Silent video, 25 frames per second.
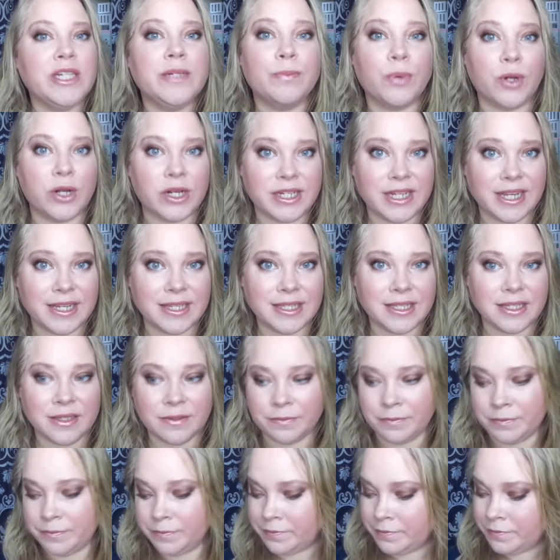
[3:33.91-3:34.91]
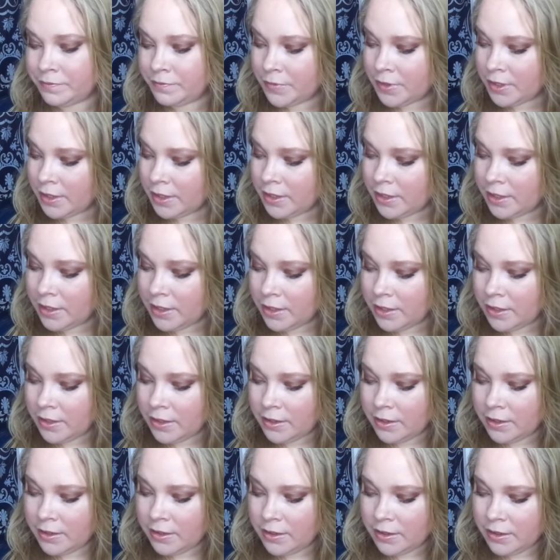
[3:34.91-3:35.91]
polishes.
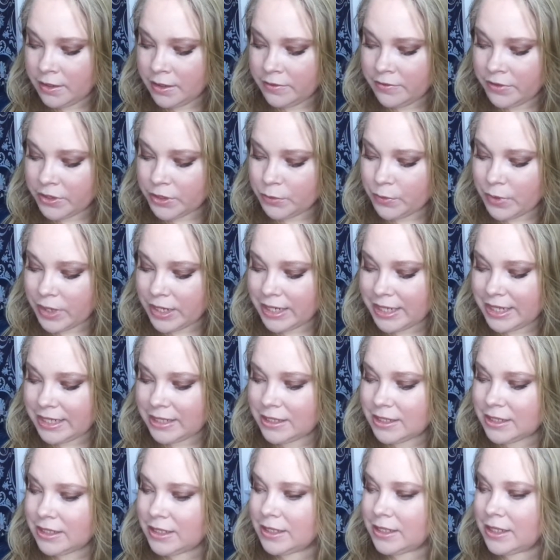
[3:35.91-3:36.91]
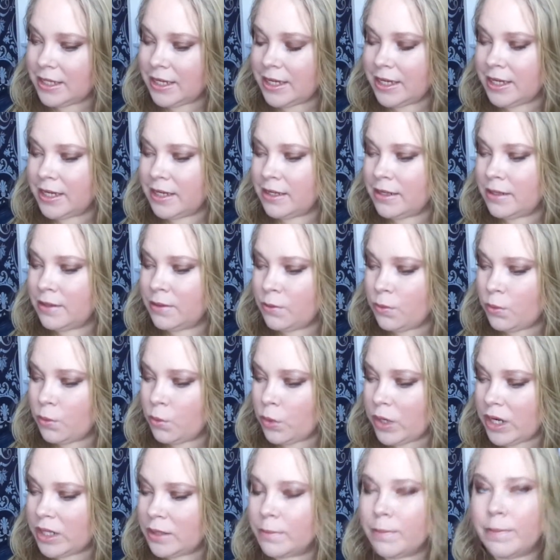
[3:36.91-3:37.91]
First one is the
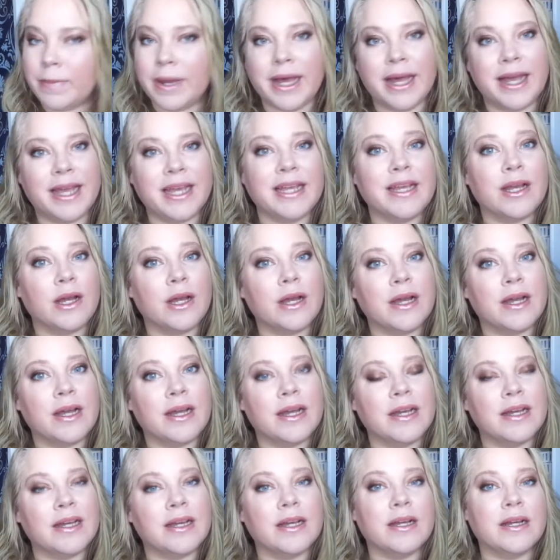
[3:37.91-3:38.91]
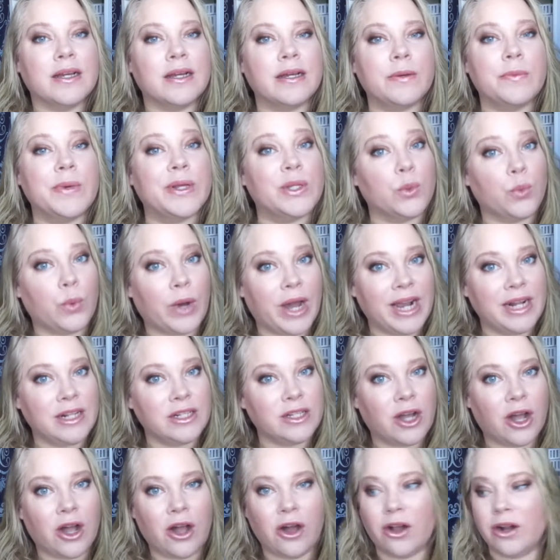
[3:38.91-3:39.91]
one by Wet n Wild
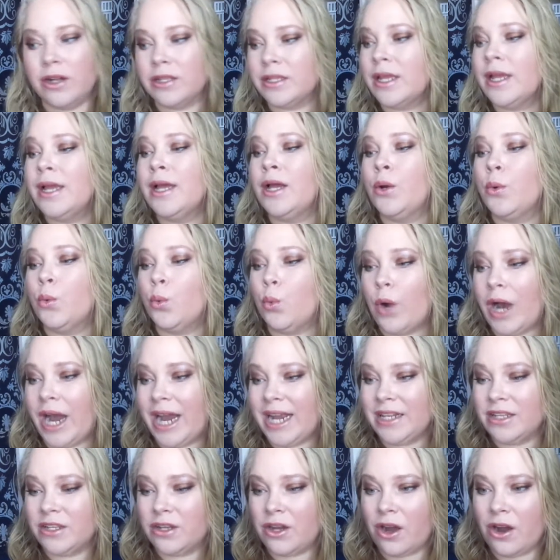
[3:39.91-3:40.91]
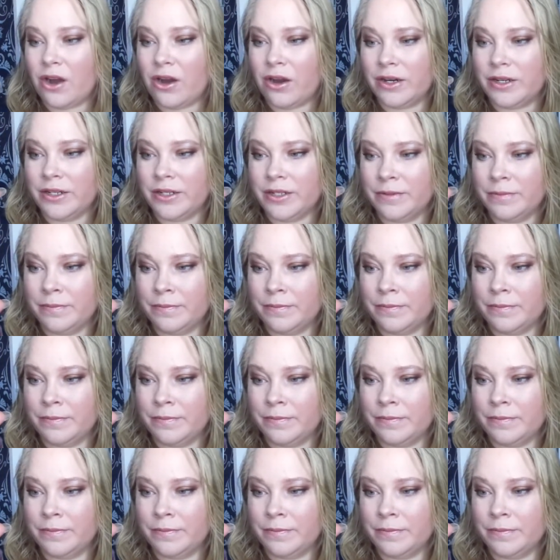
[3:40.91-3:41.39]
called Wild Card.